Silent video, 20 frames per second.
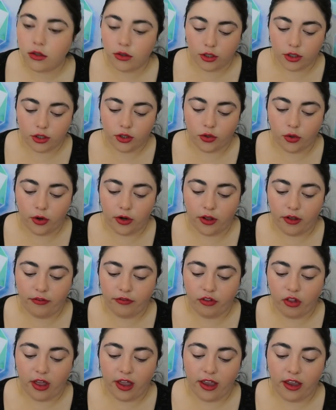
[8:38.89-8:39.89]
the sort
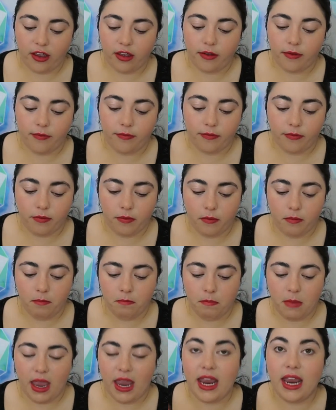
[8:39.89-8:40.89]
of like
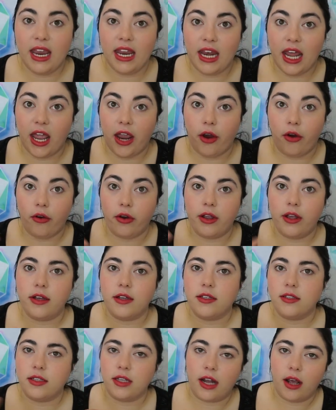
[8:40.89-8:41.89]
main
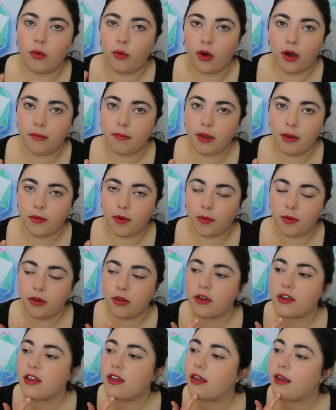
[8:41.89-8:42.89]
areas that I want people to be
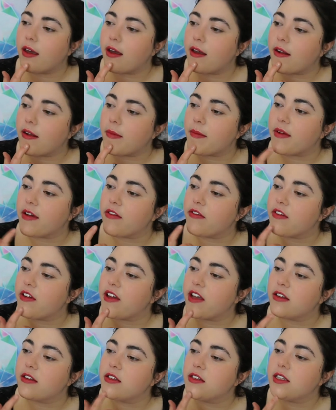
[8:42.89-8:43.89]
looking at on my
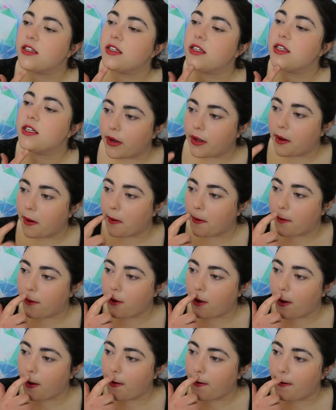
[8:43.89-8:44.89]
face. I'm gonna hit your
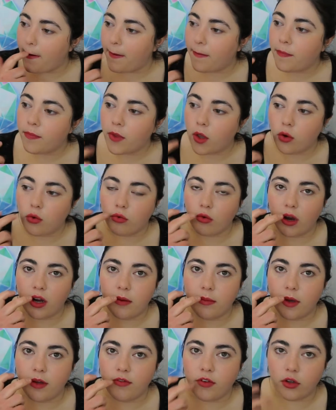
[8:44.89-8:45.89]
chin, right
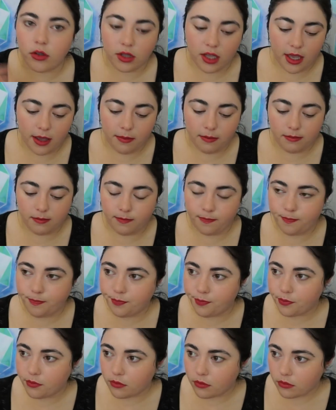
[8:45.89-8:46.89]
above your lip.
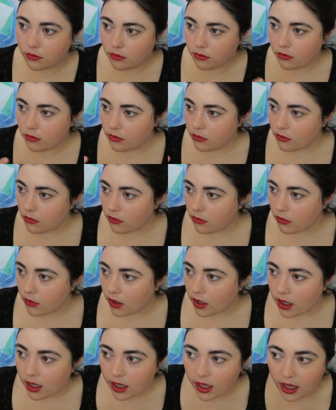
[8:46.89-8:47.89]

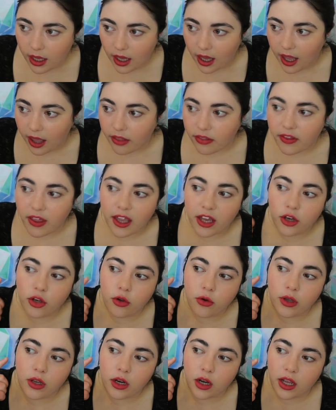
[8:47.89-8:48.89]
And then
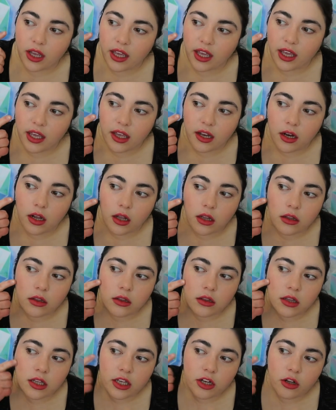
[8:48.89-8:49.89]
you can hit a
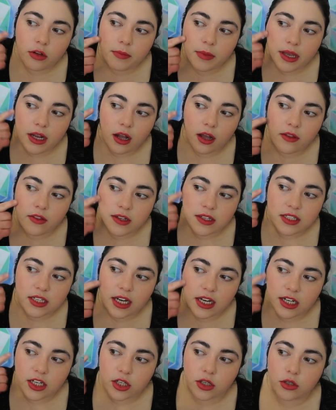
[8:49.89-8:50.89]
little bit on the
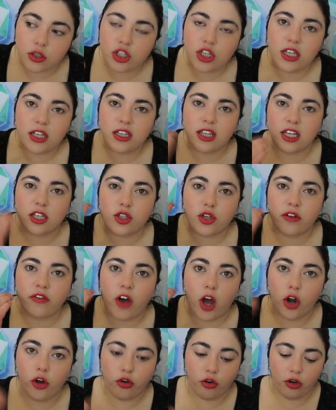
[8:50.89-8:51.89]
side of your cheek, like sort
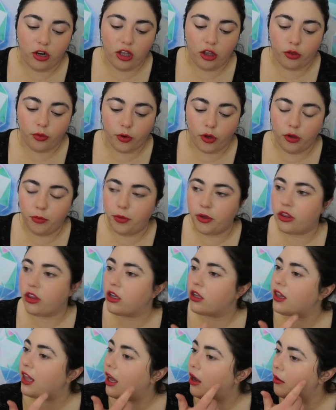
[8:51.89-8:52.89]
of underneath where you put
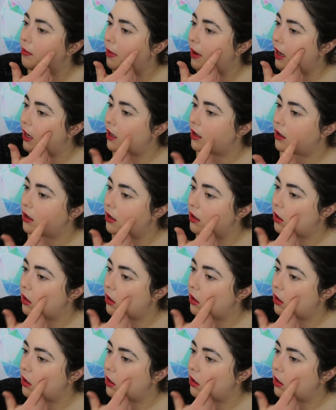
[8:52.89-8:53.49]
the Cloud Paint.